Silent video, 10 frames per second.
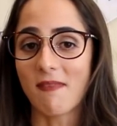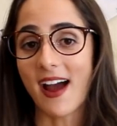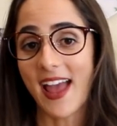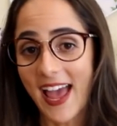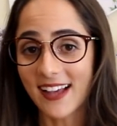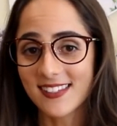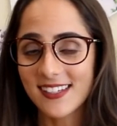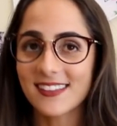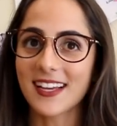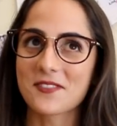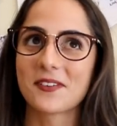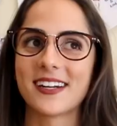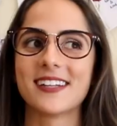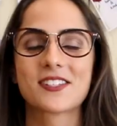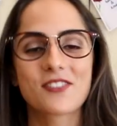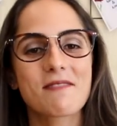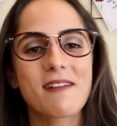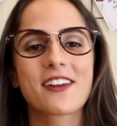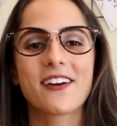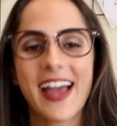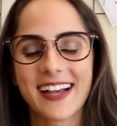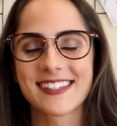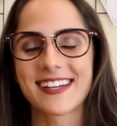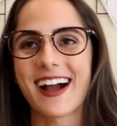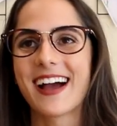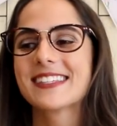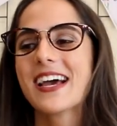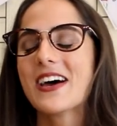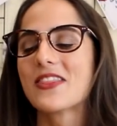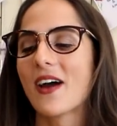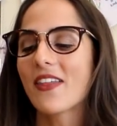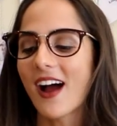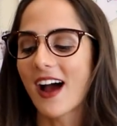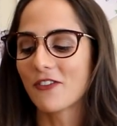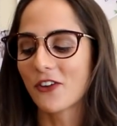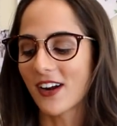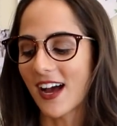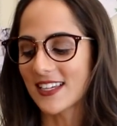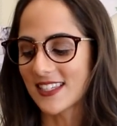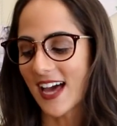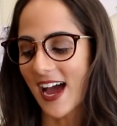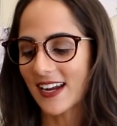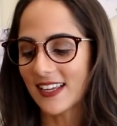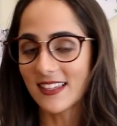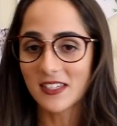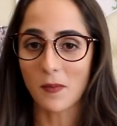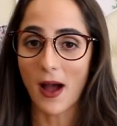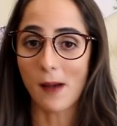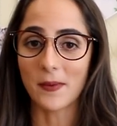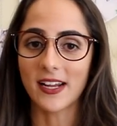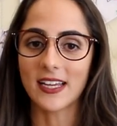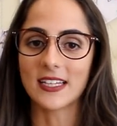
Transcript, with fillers: my exit, that's what it is, streamline your exit guys. The way that I've organised that in this apartment